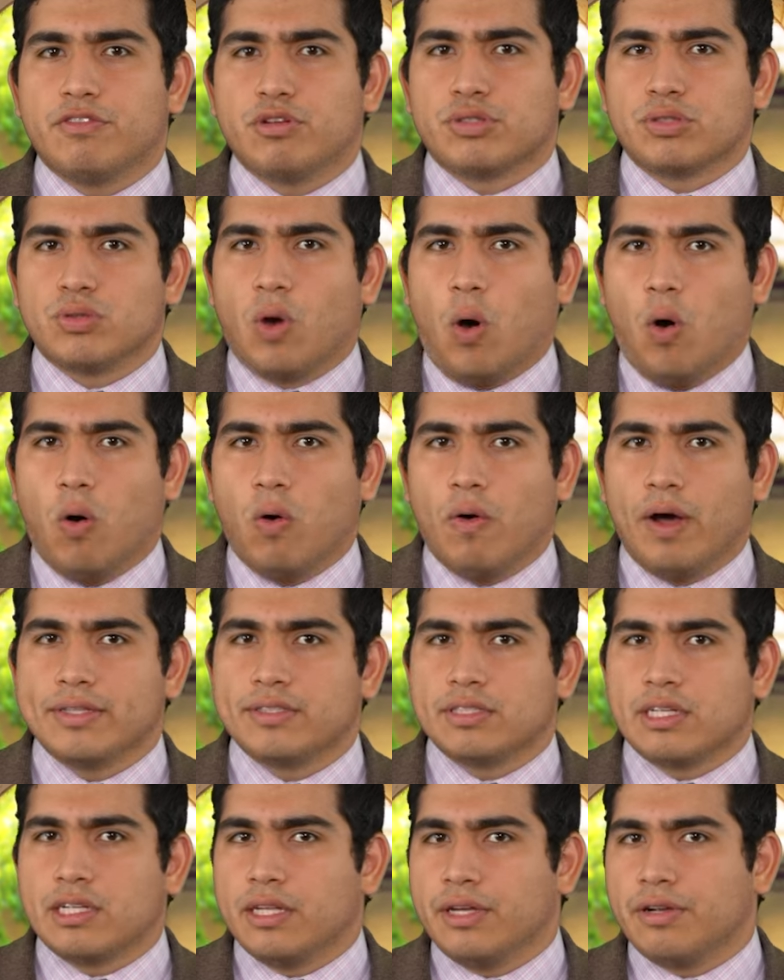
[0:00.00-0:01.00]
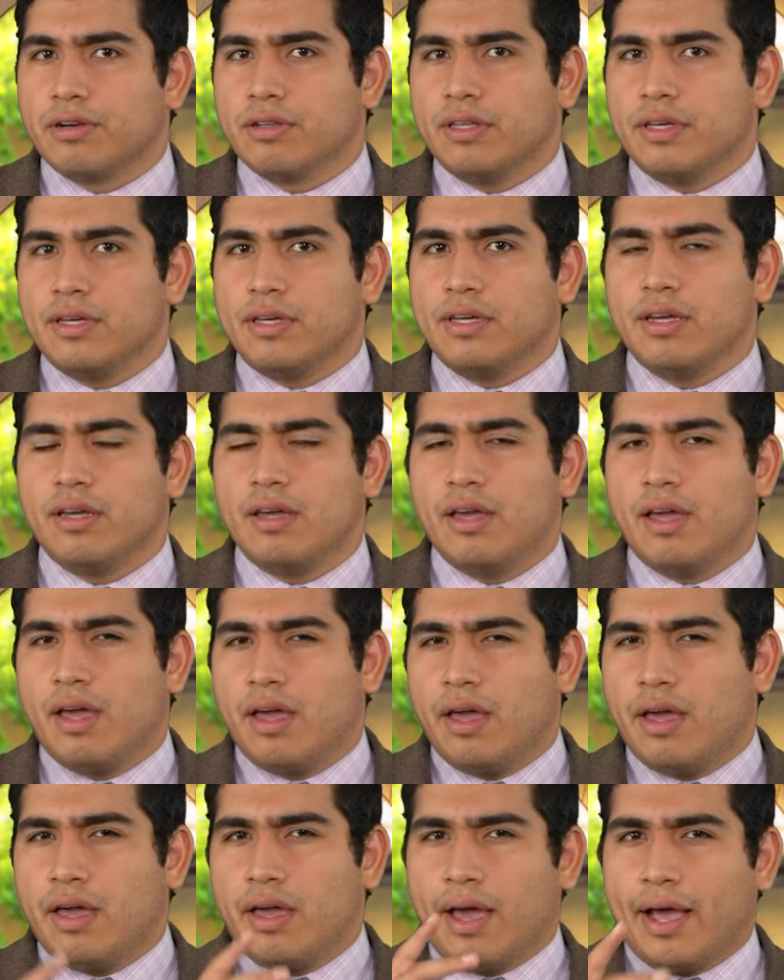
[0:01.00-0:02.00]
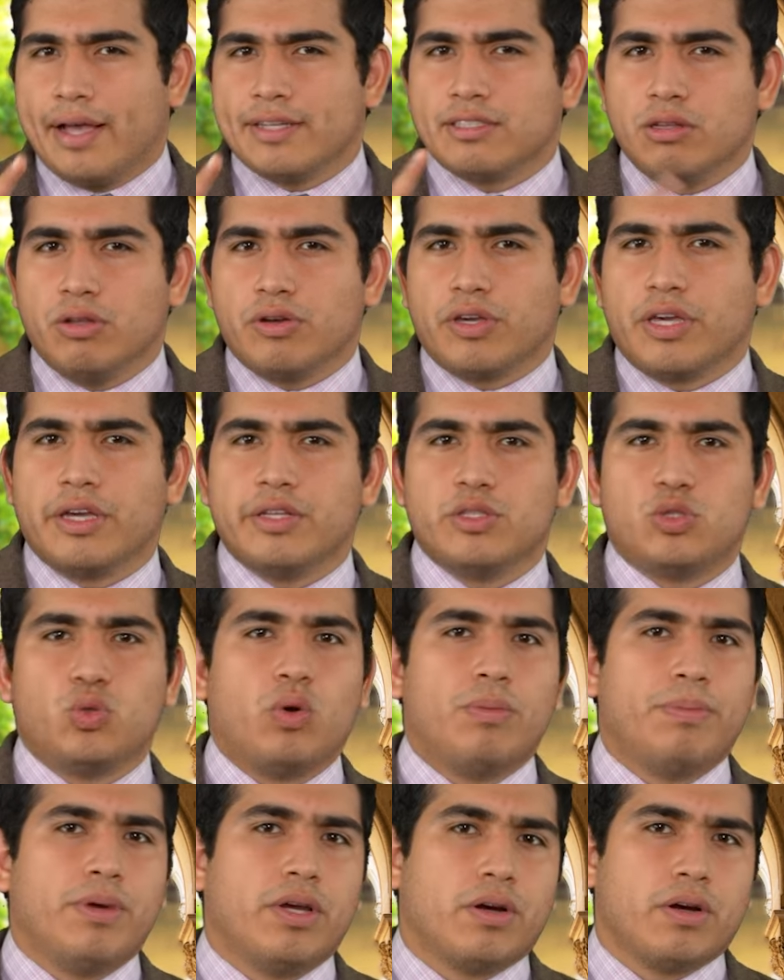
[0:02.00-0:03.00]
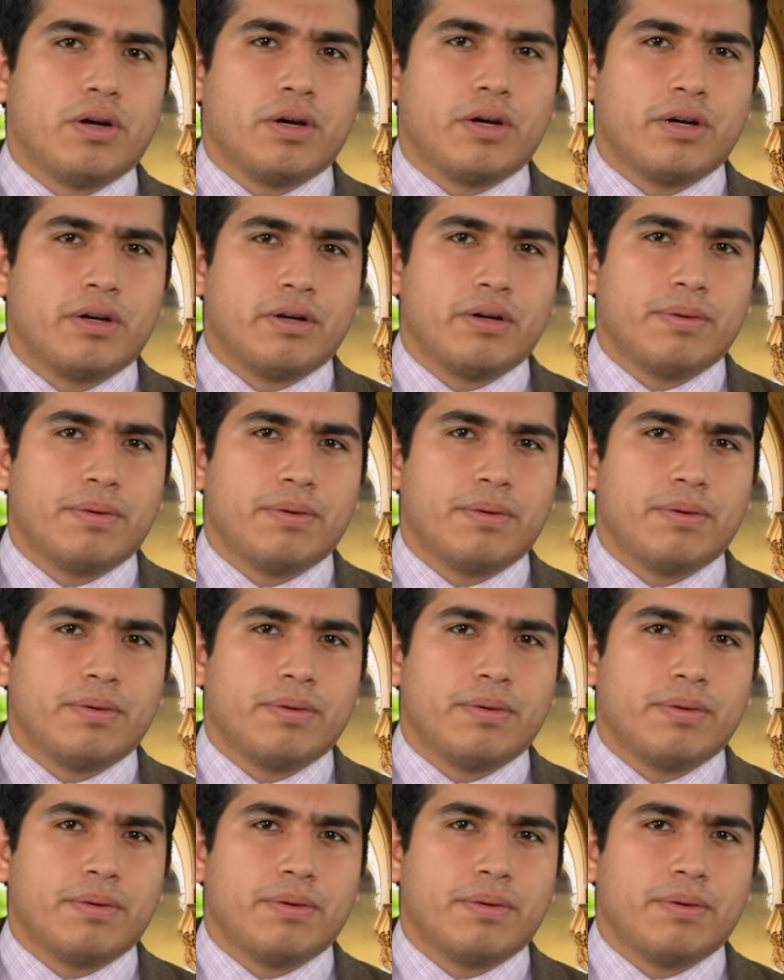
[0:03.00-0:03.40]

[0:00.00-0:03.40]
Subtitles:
your soul as clearly as looking into a mirror.